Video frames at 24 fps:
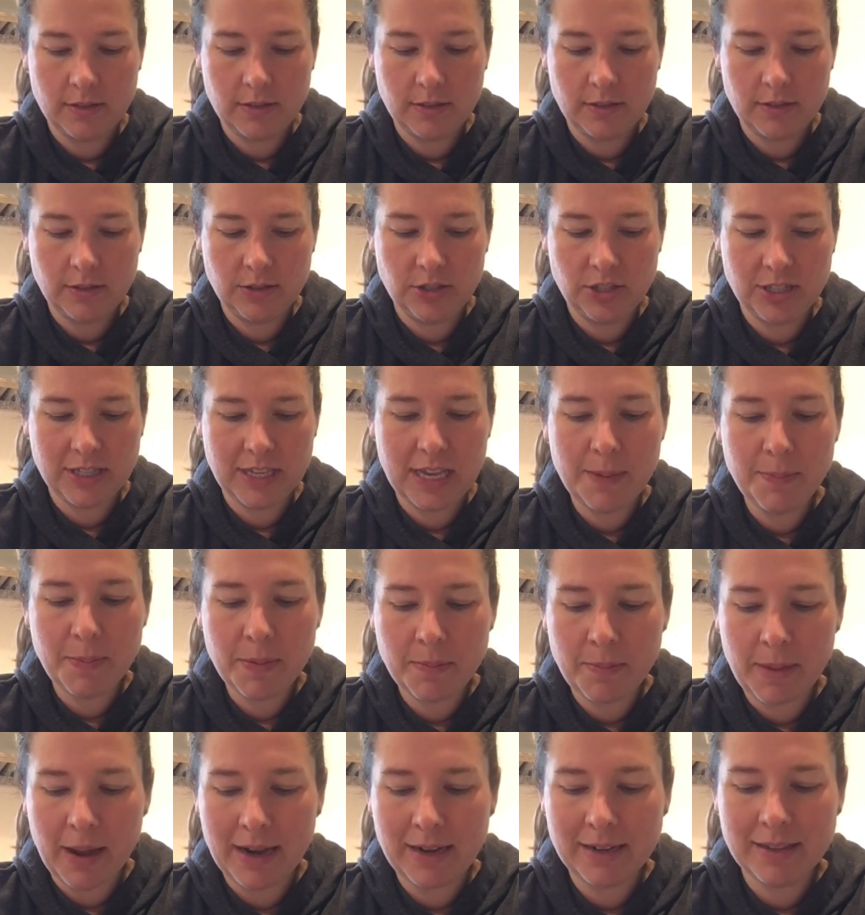just keep
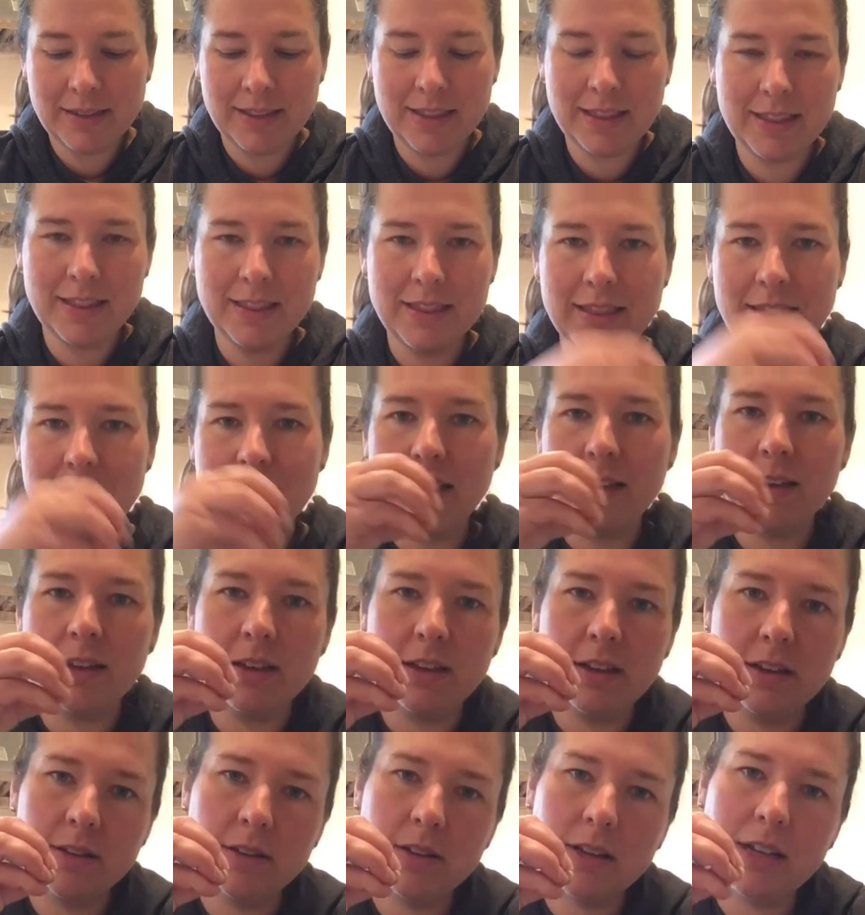in mind
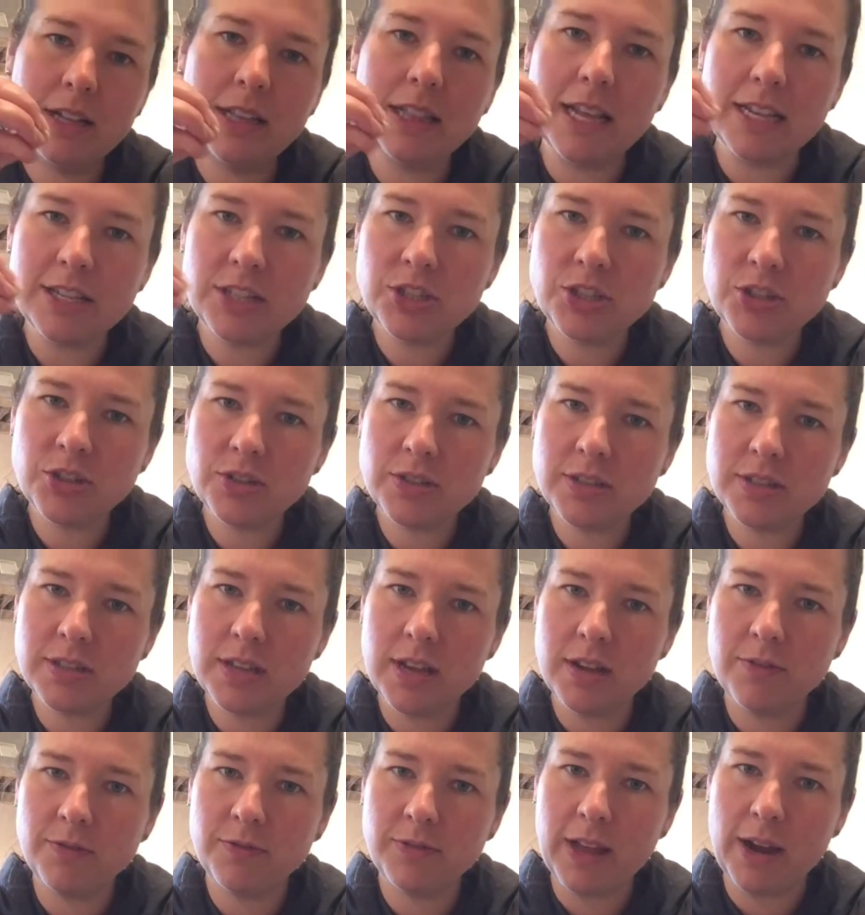the clusters
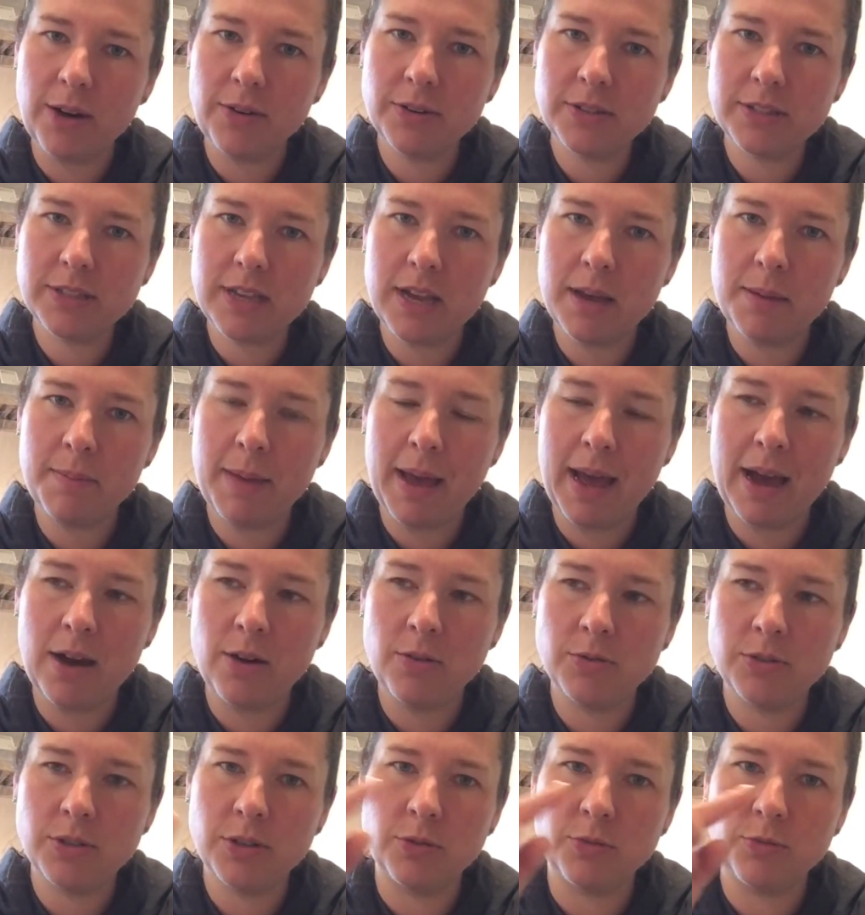of flowers come
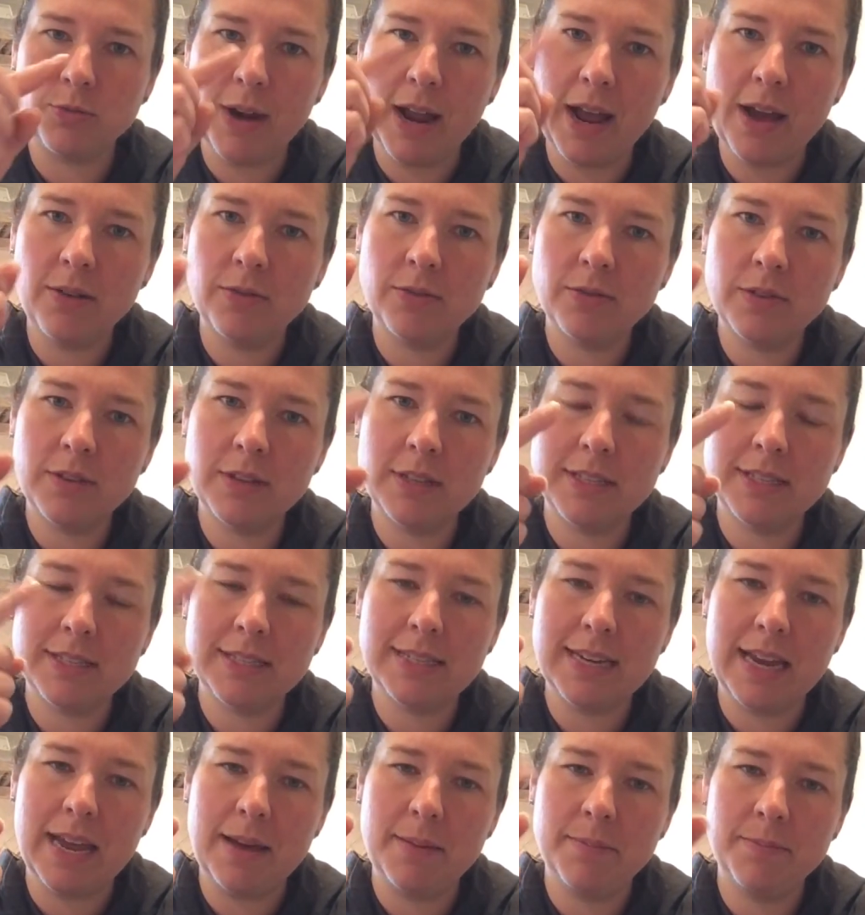out around the
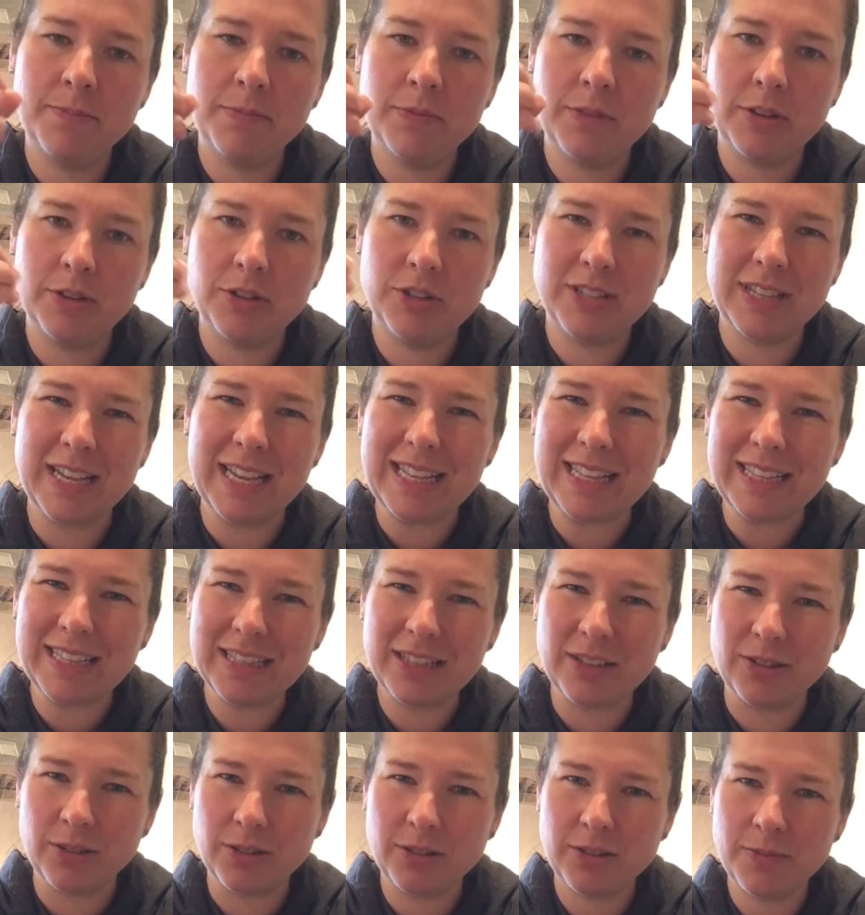stem. They're
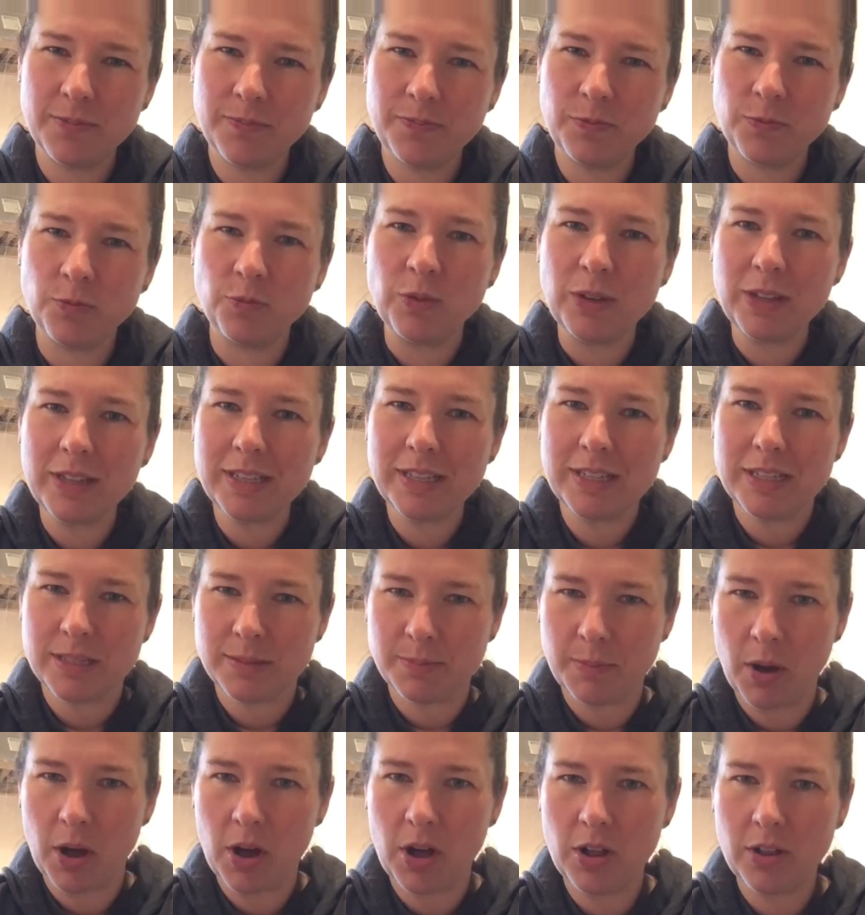really
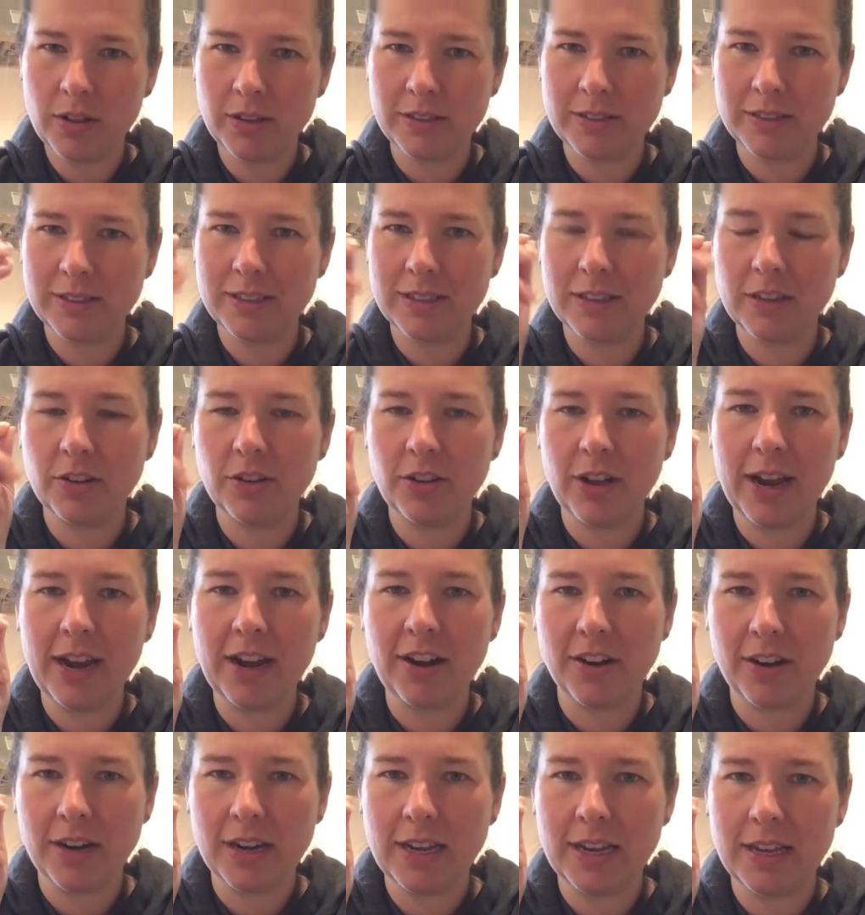small and little
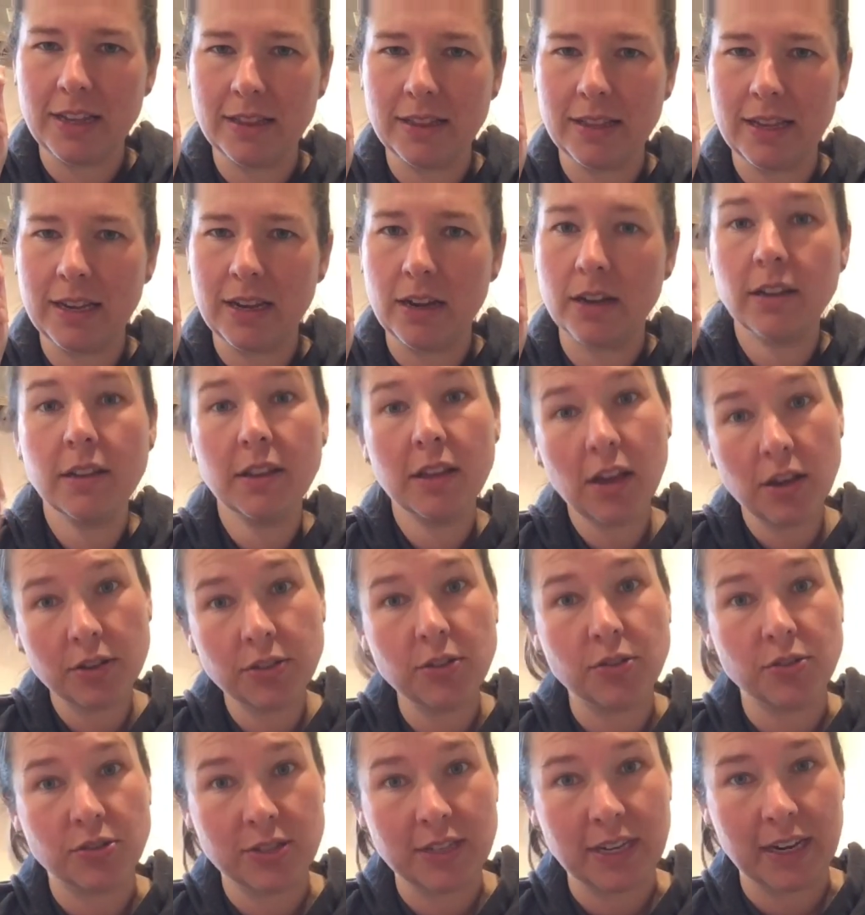hairy, and they
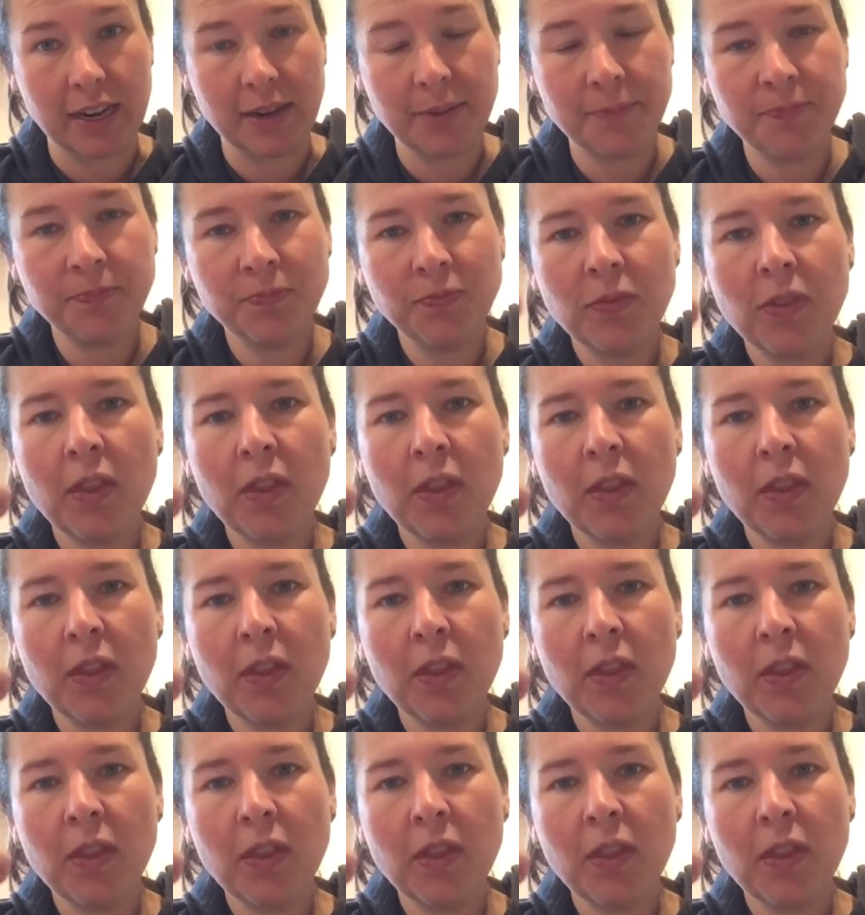also sting.